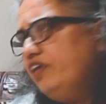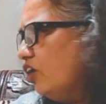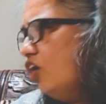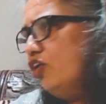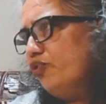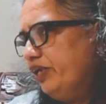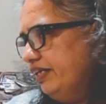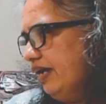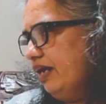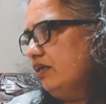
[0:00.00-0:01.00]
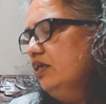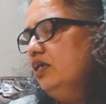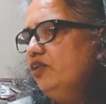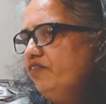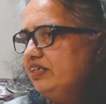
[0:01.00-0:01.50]
We are not doing that.
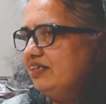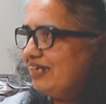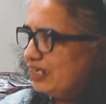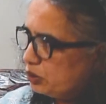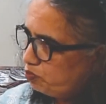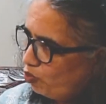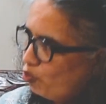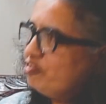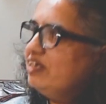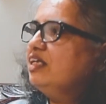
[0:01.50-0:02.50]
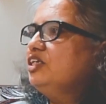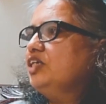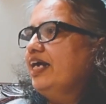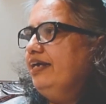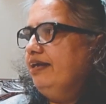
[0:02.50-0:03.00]
We are just exposing the
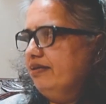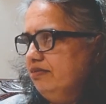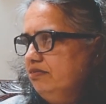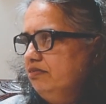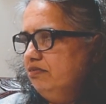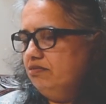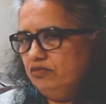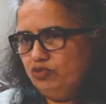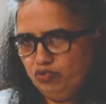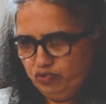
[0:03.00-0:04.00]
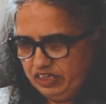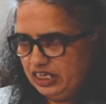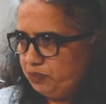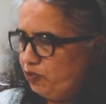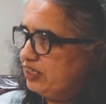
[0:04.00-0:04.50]
child to
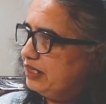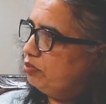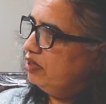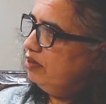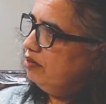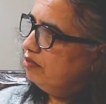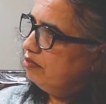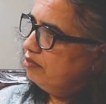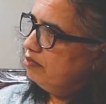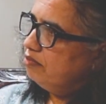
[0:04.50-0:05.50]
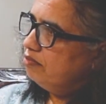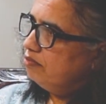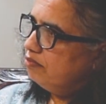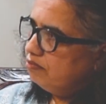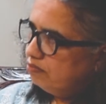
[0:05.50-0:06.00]
these possible
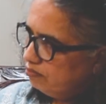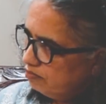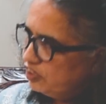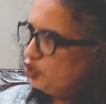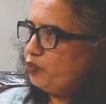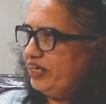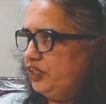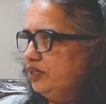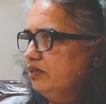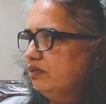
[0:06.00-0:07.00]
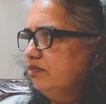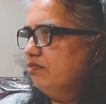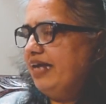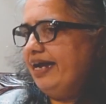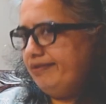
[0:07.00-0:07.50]
situations
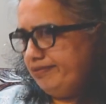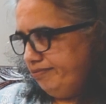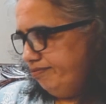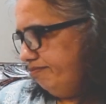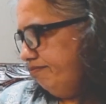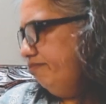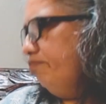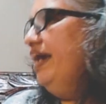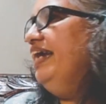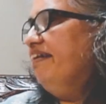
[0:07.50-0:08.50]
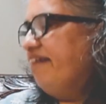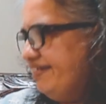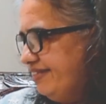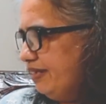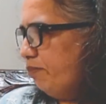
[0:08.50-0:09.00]
that may
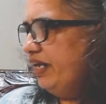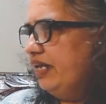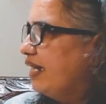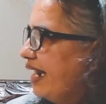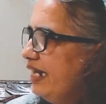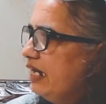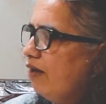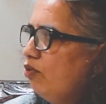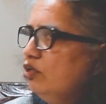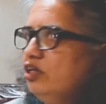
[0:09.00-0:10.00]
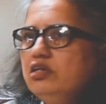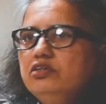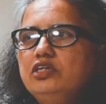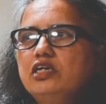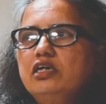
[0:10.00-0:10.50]
interest somebody. Right now,
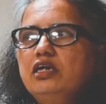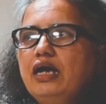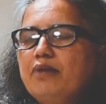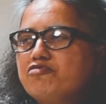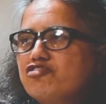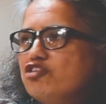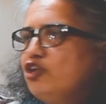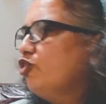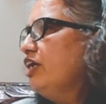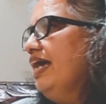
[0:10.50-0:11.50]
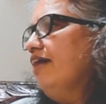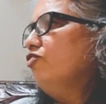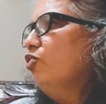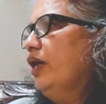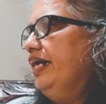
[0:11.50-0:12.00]
children absolutely have
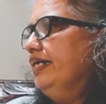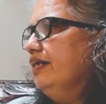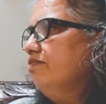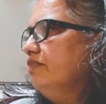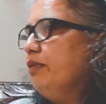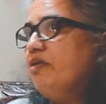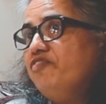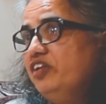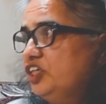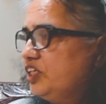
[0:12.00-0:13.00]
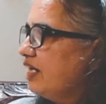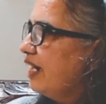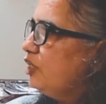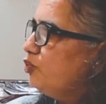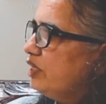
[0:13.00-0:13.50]
no idea. They may finish their
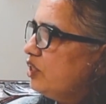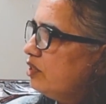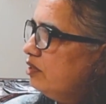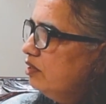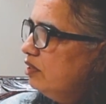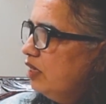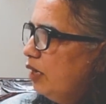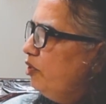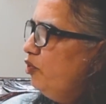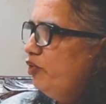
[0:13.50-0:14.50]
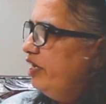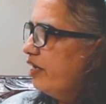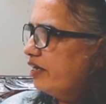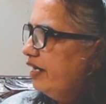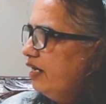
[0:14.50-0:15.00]
graduation. You
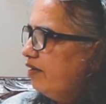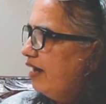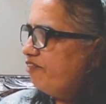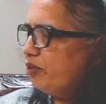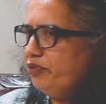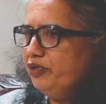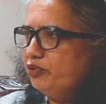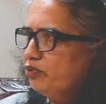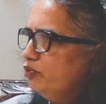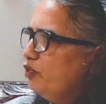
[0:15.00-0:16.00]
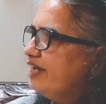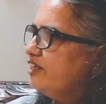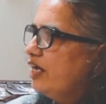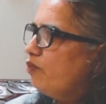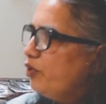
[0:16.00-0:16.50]
hear, right? After PU2, you ask
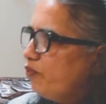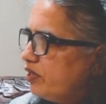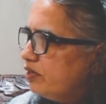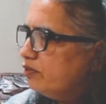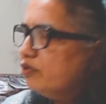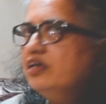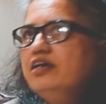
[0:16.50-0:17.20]
child, what do you want to do?